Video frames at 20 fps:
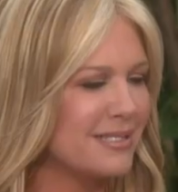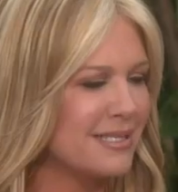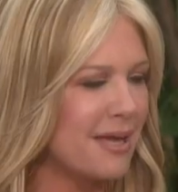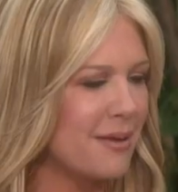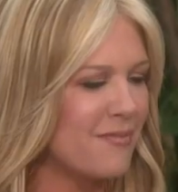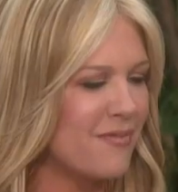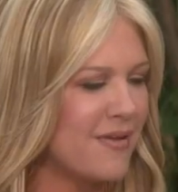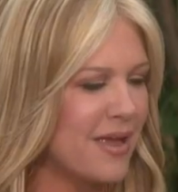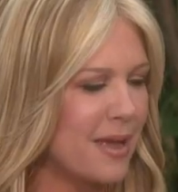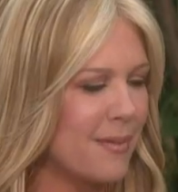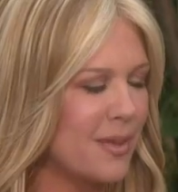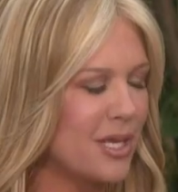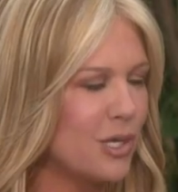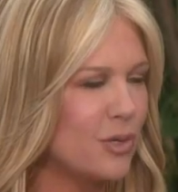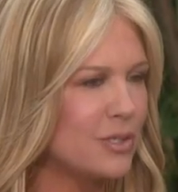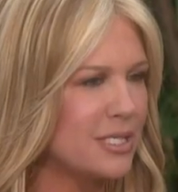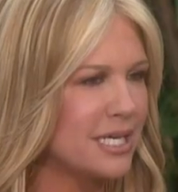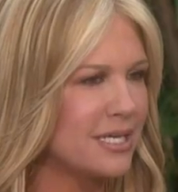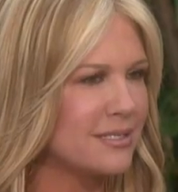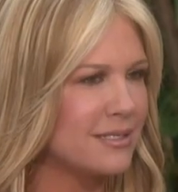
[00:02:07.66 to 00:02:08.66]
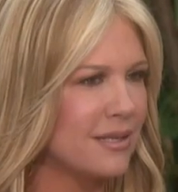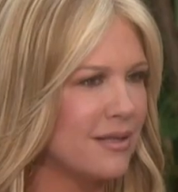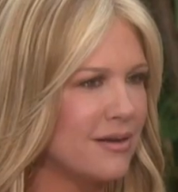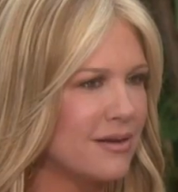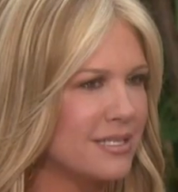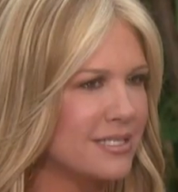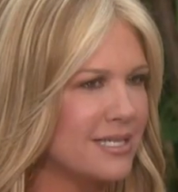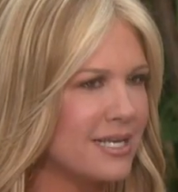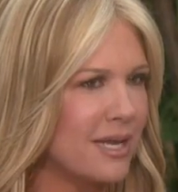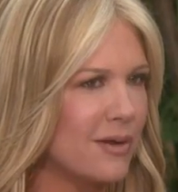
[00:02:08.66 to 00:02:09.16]
of the same family, who takes the
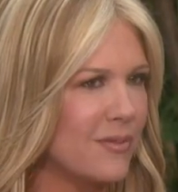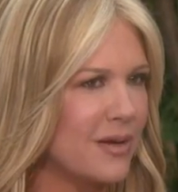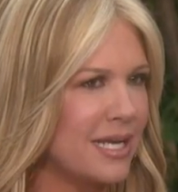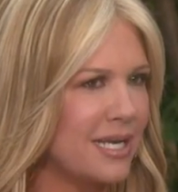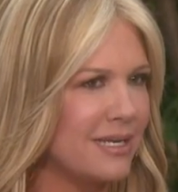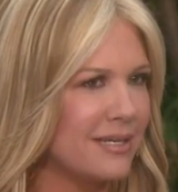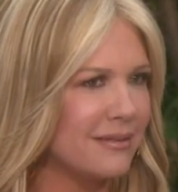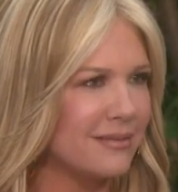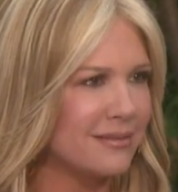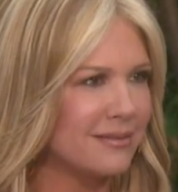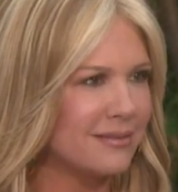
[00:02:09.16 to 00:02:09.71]
longest to get ready?